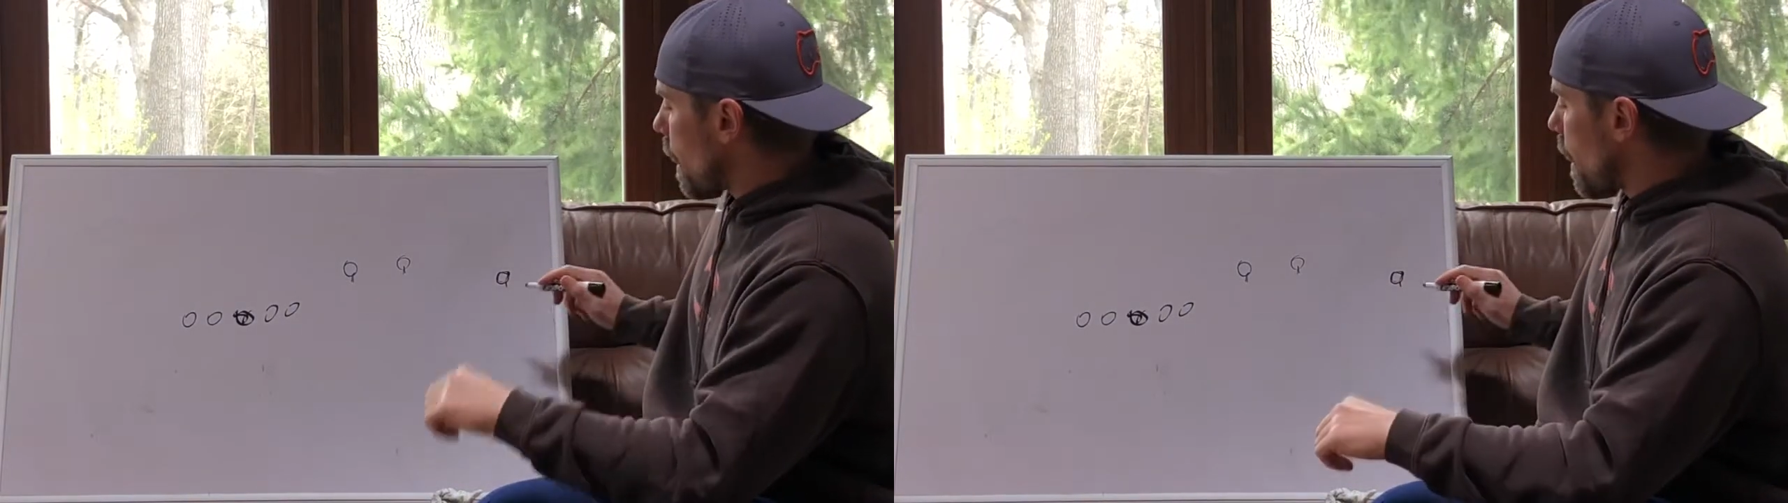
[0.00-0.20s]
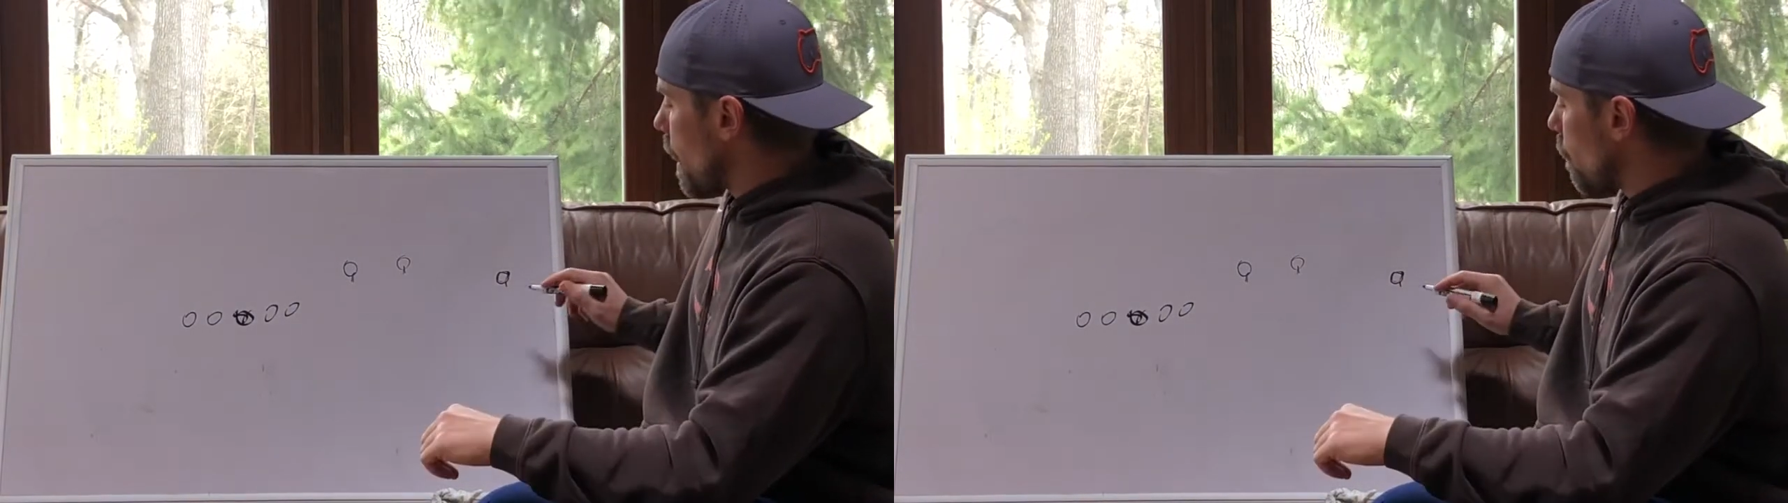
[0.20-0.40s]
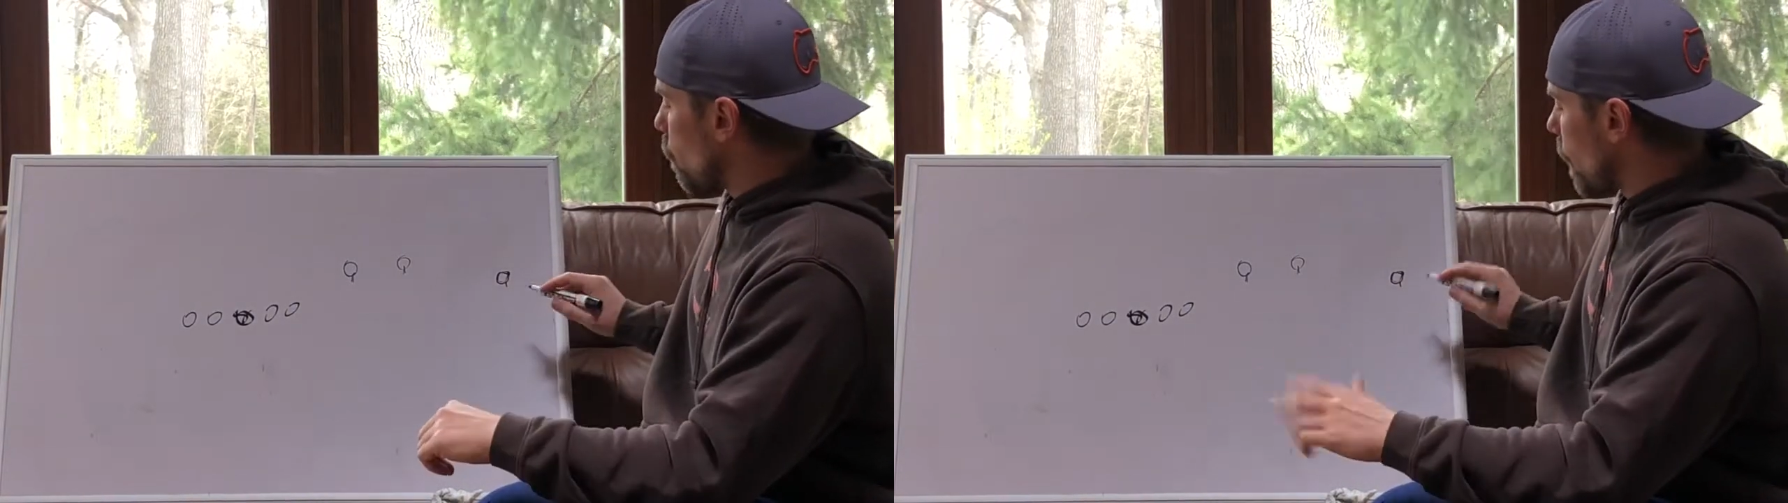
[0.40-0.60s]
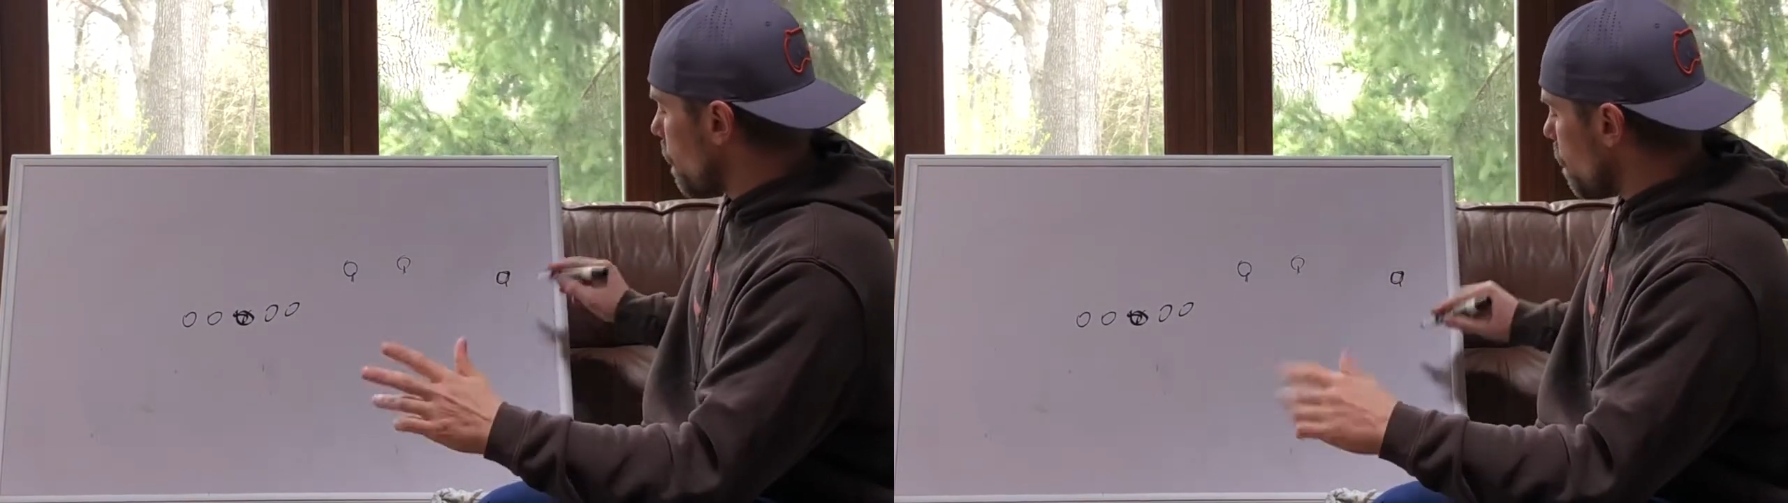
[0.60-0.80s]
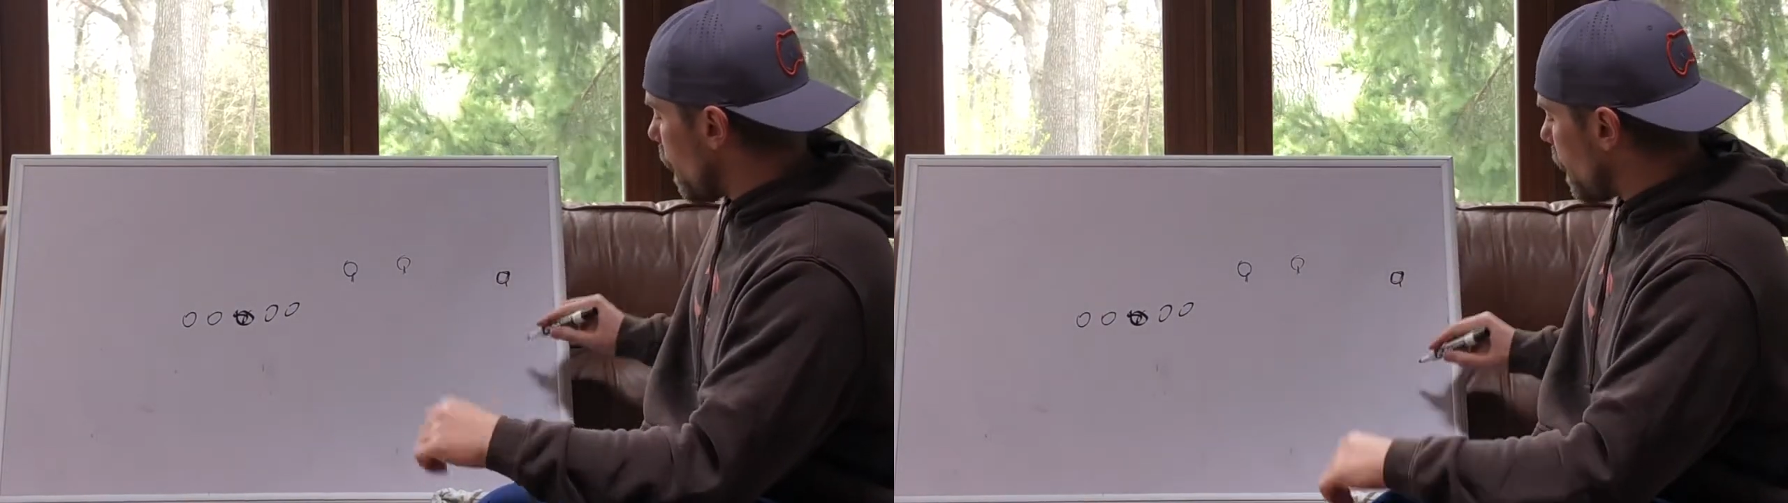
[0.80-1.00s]
And what I
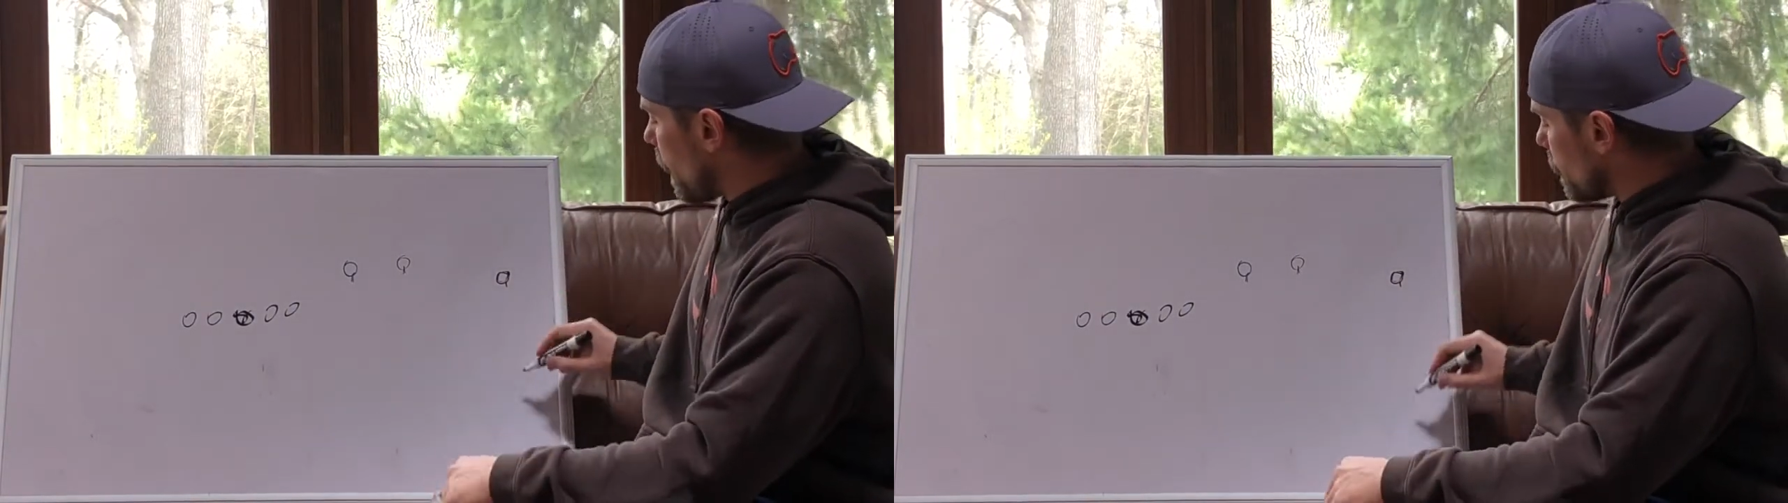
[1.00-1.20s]
mean by that